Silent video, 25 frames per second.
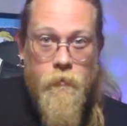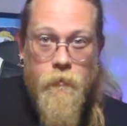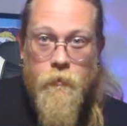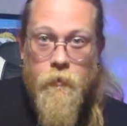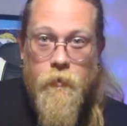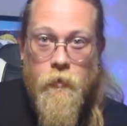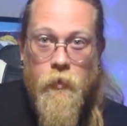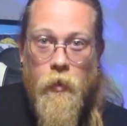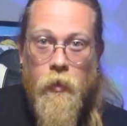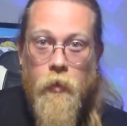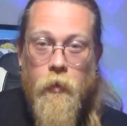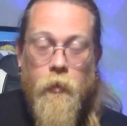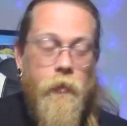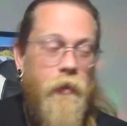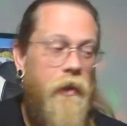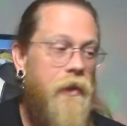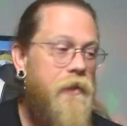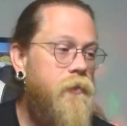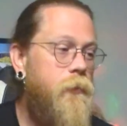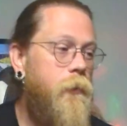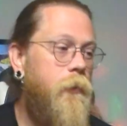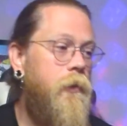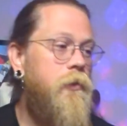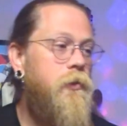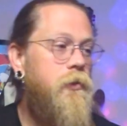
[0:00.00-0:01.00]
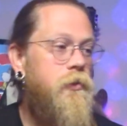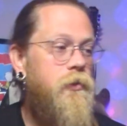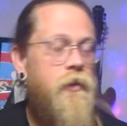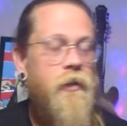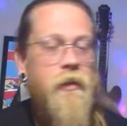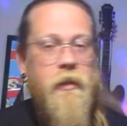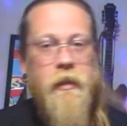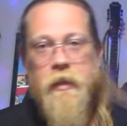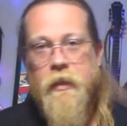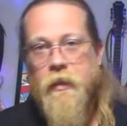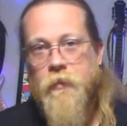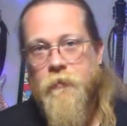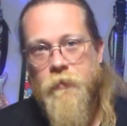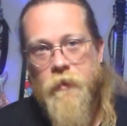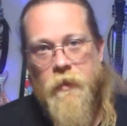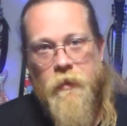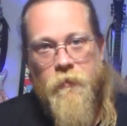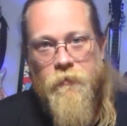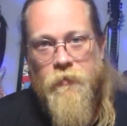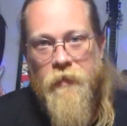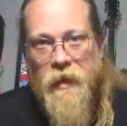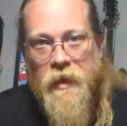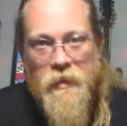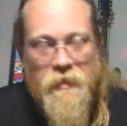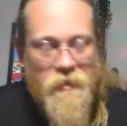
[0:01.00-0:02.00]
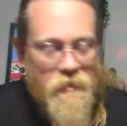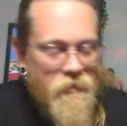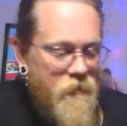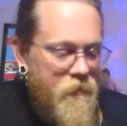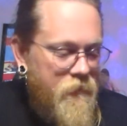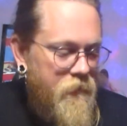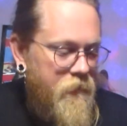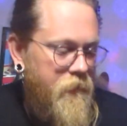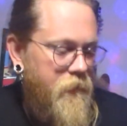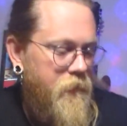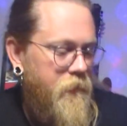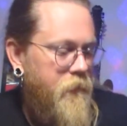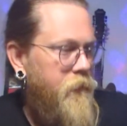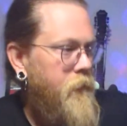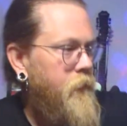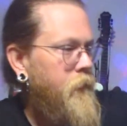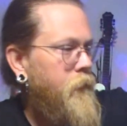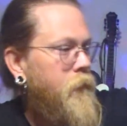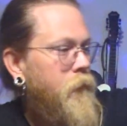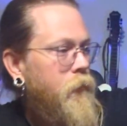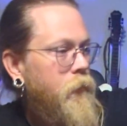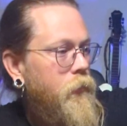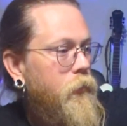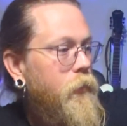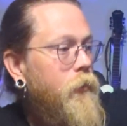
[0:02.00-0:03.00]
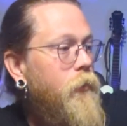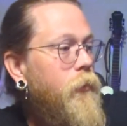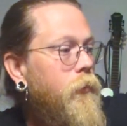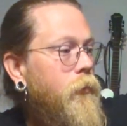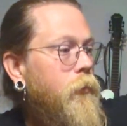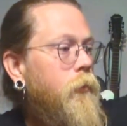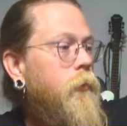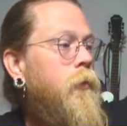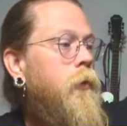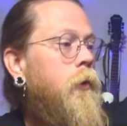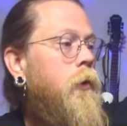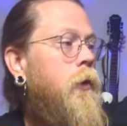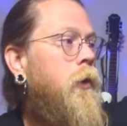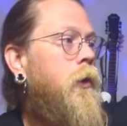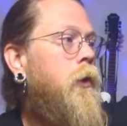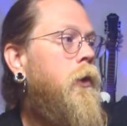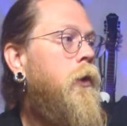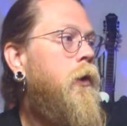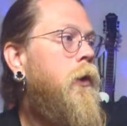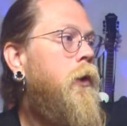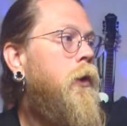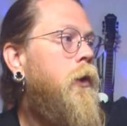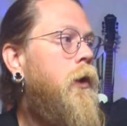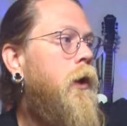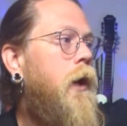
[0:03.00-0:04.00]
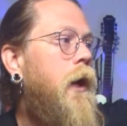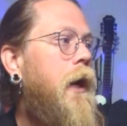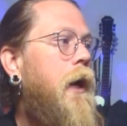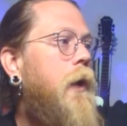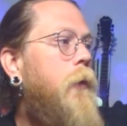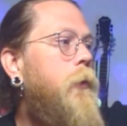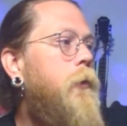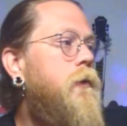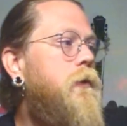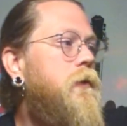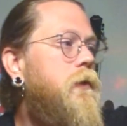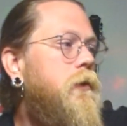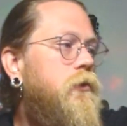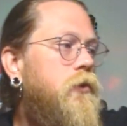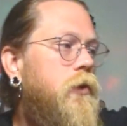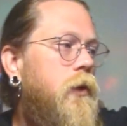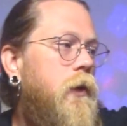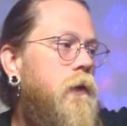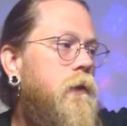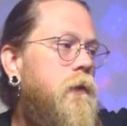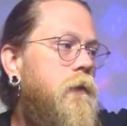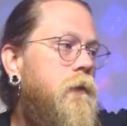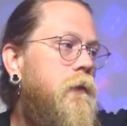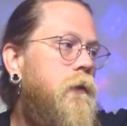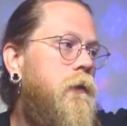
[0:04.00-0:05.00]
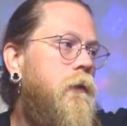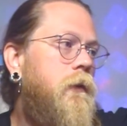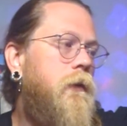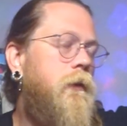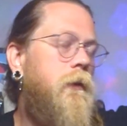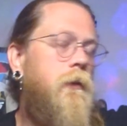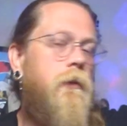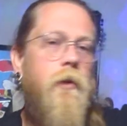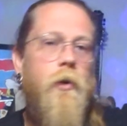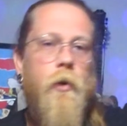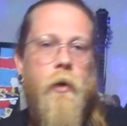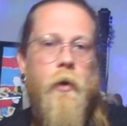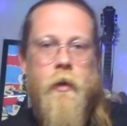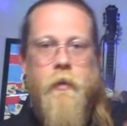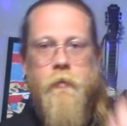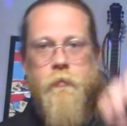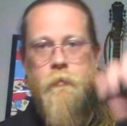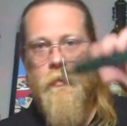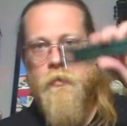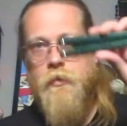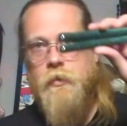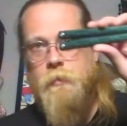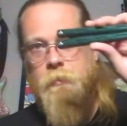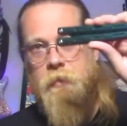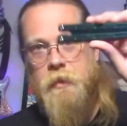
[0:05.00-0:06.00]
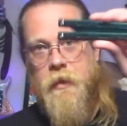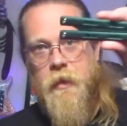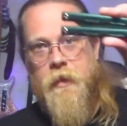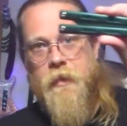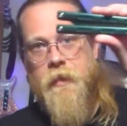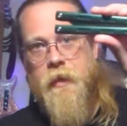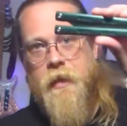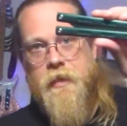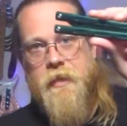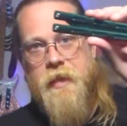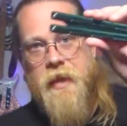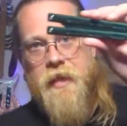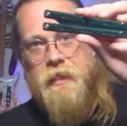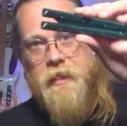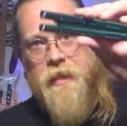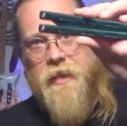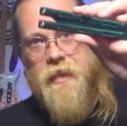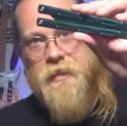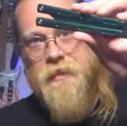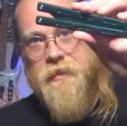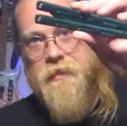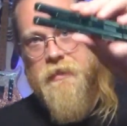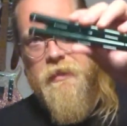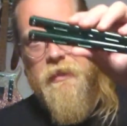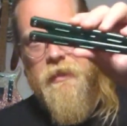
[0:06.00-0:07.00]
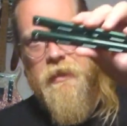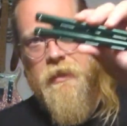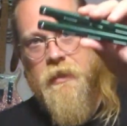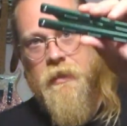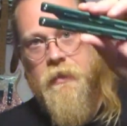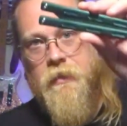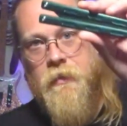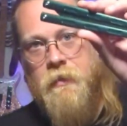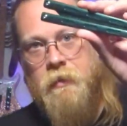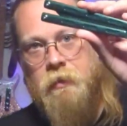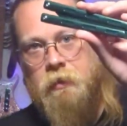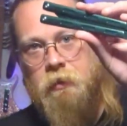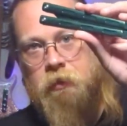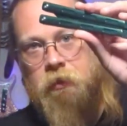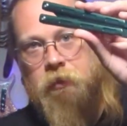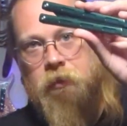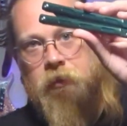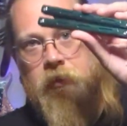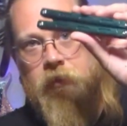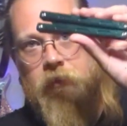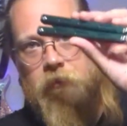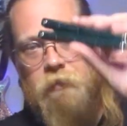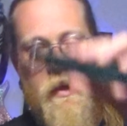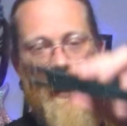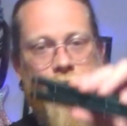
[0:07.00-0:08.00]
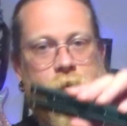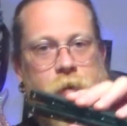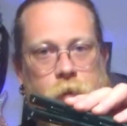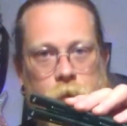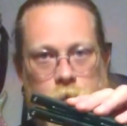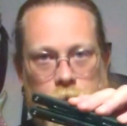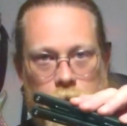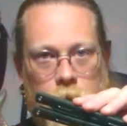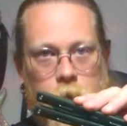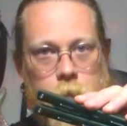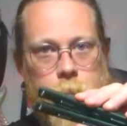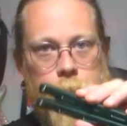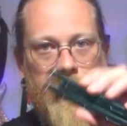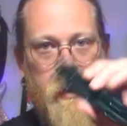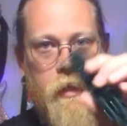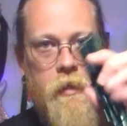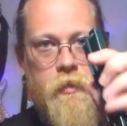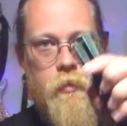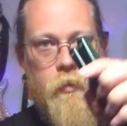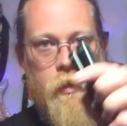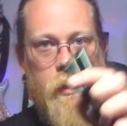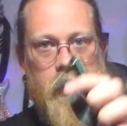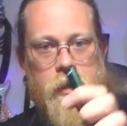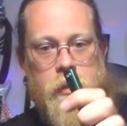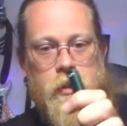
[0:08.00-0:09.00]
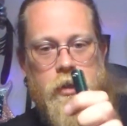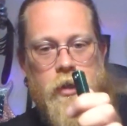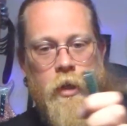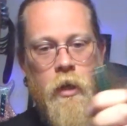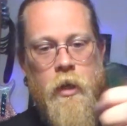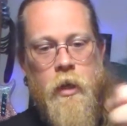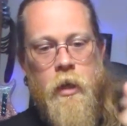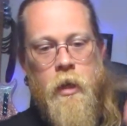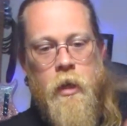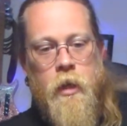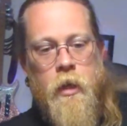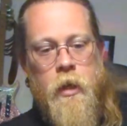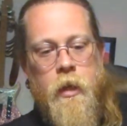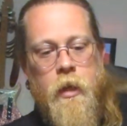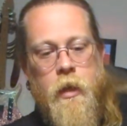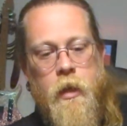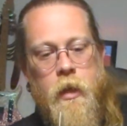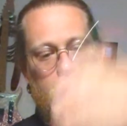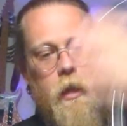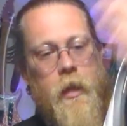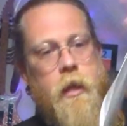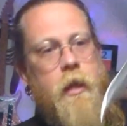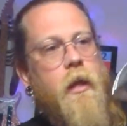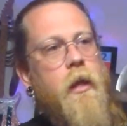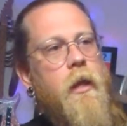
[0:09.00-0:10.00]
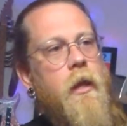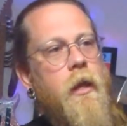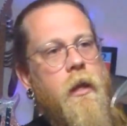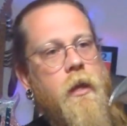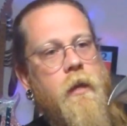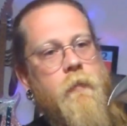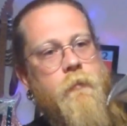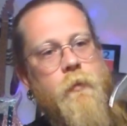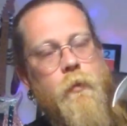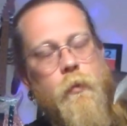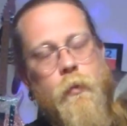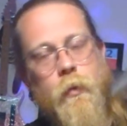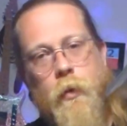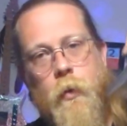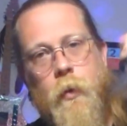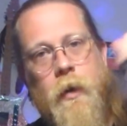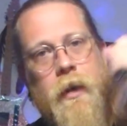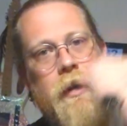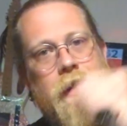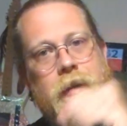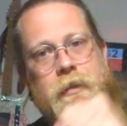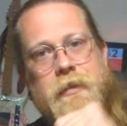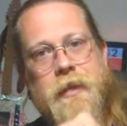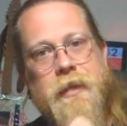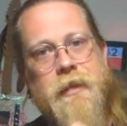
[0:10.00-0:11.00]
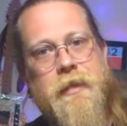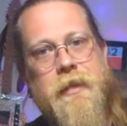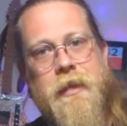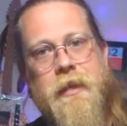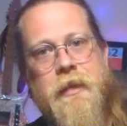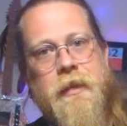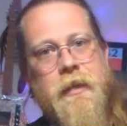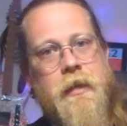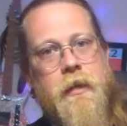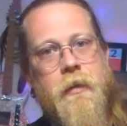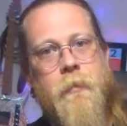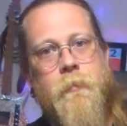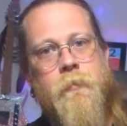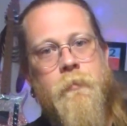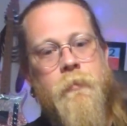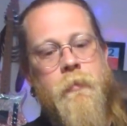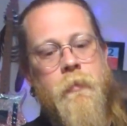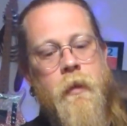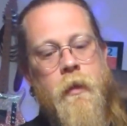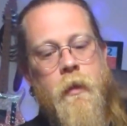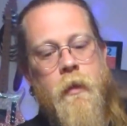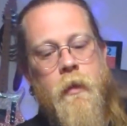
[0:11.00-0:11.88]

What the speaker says: So that's where it's just kind of like, if that's, you know, you, I would suggest going for something in like that less than $500 price range. And if you require titanium,